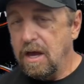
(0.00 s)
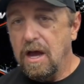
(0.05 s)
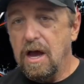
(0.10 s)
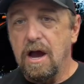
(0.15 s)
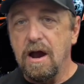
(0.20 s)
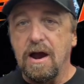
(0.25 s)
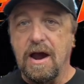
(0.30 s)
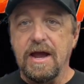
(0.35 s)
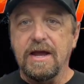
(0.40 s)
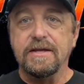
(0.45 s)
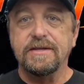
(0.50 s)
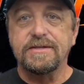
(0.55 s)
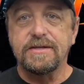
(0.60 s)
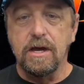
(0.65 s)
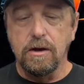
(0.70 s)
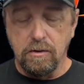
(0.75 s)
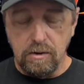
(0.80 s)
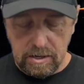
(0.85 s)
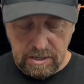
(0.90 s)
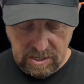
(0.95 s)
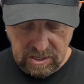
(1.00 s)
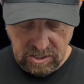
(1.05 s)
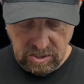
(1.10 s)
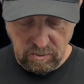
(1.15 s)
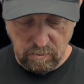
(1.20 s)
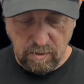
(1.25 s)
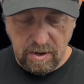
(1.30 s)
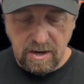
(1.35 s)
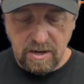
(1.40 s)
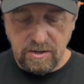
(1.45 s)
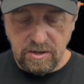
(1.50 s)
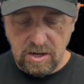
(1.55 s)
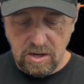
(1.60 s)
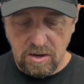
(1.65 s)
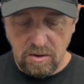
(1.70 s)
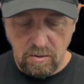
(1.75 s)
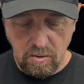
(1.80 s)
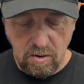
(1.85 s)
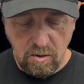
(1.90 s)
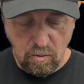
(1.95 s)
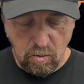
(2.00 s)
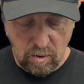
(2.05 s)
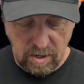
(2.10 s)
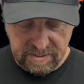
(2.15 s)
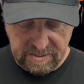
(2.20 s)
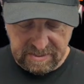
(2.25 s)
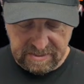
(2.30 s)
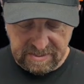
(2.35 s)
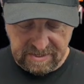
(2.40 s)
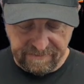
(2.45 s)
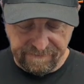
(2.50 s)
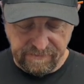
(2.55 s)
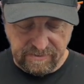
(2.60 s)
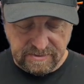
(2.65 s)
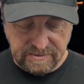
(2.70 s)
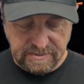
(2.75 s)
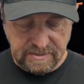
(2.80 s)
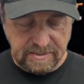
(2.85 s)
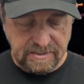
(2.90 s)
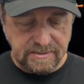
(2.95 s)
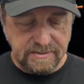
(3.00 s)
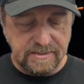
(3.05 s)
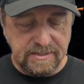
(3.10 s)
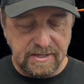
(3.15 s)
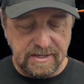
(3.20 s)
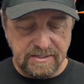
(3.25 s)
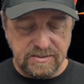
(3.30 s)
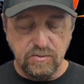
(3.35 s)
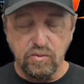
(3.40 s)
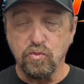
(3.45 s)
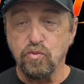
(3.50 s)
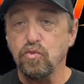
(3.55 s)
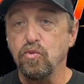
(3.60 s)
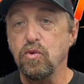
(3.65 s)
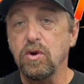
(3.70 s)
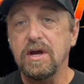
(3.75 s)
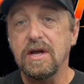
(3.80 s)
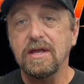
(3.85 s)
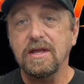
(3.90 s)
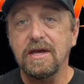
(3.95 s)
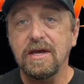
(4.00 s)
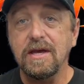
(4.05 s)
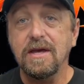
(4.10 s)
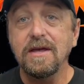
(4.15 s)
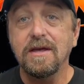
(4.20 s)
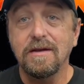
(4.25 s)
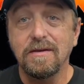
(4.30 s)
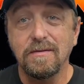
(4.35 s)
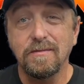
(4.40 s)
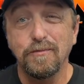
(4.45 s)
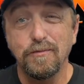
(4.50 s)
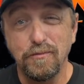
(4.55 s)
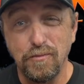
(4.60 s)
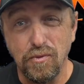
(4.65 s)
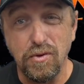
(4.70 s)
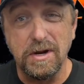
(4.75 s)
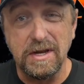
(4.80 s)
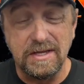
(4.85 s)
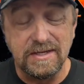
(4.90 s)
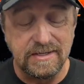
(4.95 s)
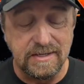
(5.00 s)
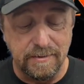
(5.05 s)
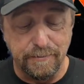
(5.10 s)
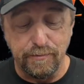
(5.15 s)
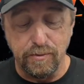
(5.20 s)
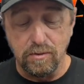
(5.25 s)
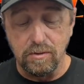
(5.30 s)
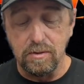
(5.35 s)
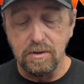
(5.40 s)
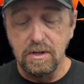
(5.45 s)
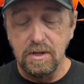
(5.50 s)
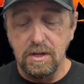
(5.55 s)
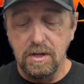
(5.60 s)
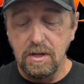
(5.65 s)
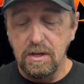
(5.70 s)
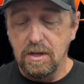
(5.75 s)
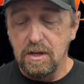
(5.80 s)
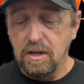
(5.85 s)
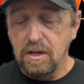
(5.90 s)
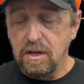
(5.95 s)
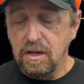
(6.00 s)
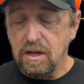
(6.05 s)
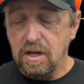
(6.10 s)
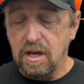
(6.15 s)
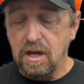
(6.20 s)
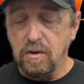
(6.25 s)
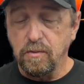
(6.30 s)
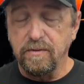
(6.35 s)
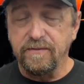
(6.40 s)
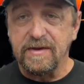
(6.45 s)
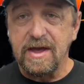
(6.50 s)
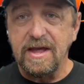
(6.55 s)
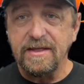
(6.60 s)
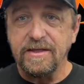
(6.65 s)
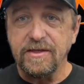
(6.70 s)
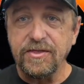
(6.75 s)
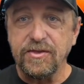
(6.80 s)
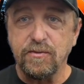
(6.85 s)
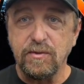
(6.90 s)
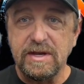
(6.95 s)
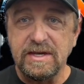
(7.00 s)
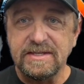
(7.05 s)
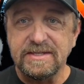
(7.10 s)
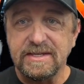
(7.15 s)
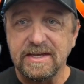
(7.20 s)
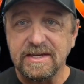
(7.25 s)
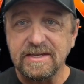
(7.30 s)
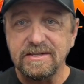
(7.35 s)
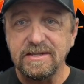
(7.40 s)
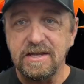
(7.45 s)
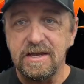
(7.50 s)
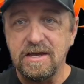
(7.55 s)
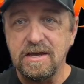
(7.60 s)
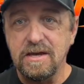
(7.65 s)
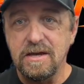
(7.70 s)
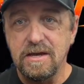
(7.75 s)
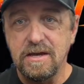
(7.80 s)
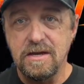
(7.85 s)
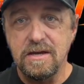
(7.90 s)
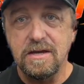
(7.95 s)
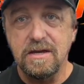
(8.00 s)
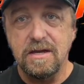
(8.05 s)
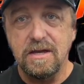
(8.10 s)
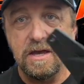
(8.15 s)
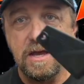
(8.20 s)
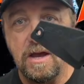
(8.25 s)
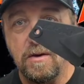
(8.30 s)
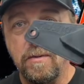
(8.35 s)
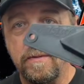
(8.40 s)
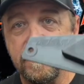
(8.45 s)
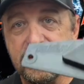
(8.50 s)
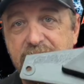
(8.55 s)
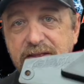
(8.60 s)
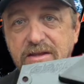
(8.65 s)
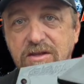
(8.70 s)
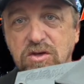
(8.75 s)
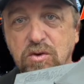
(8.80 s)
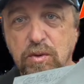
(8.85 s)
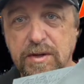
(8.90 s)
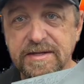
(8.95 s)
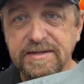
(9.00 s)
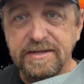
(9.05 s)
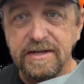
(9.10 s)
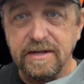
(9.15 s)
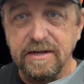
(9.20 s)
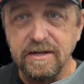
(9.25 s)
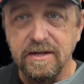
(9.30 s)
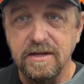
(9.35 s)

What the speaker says: All right, so you want to know what the difference is. It's really pretty simple. We've got the 360 and we've got the twisted.